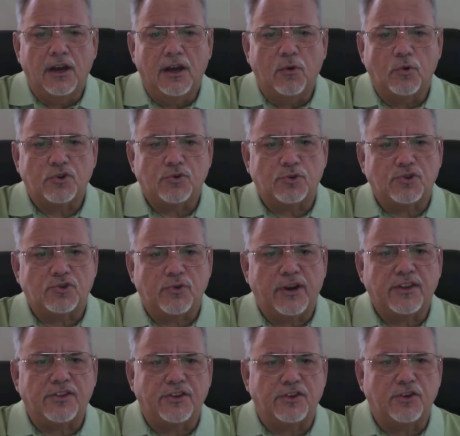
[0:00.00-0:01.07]
which will
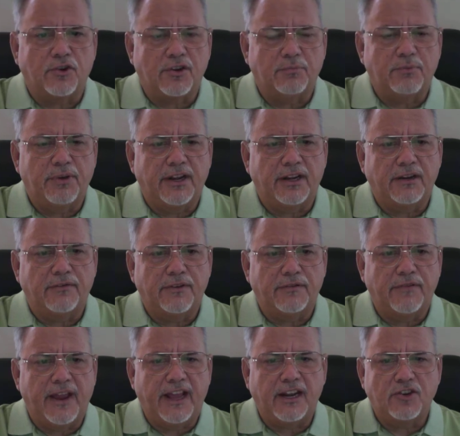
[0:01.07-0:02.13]
strengthen your competitive
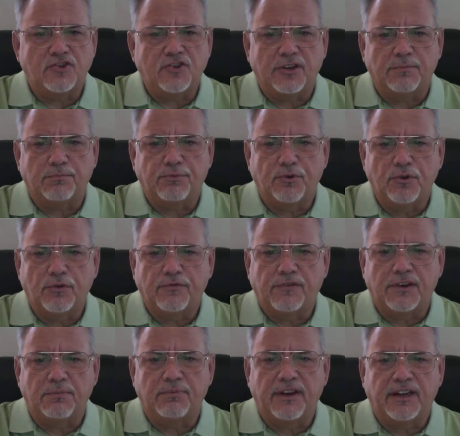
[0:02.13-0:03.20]
advantage and improve
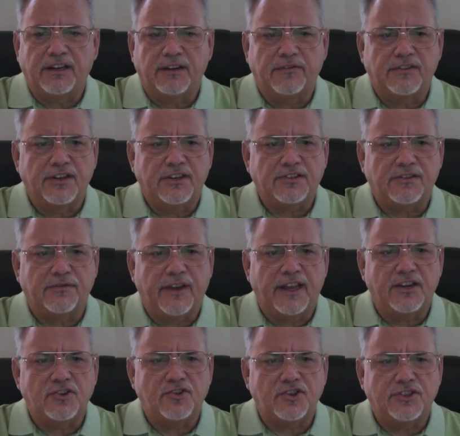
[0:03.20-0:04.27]
competitive
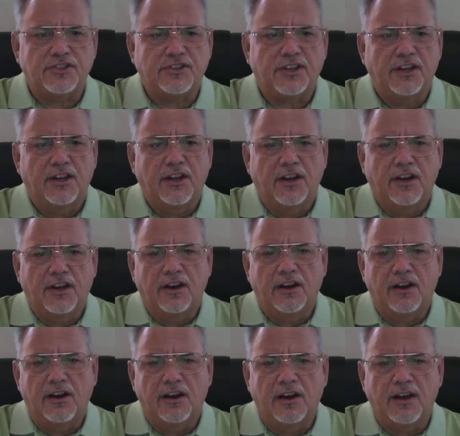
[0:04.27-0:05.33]
disadvantages
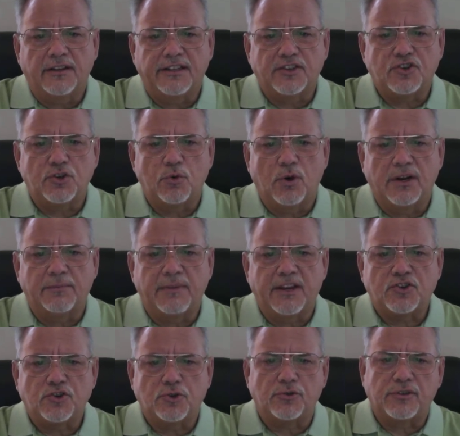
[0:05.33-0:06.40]
that you want to
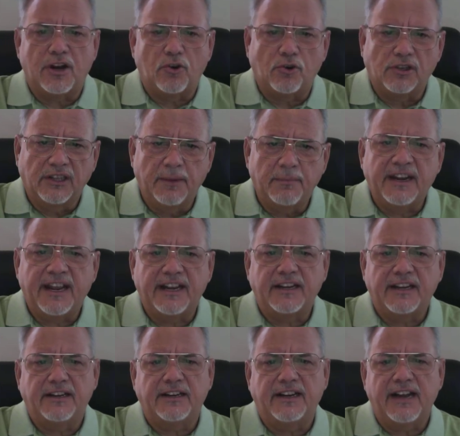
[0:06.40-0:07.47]
make sure that are
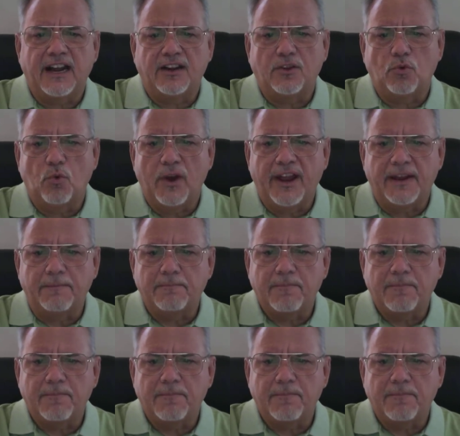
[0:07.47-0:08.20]
eliminated and out of the way.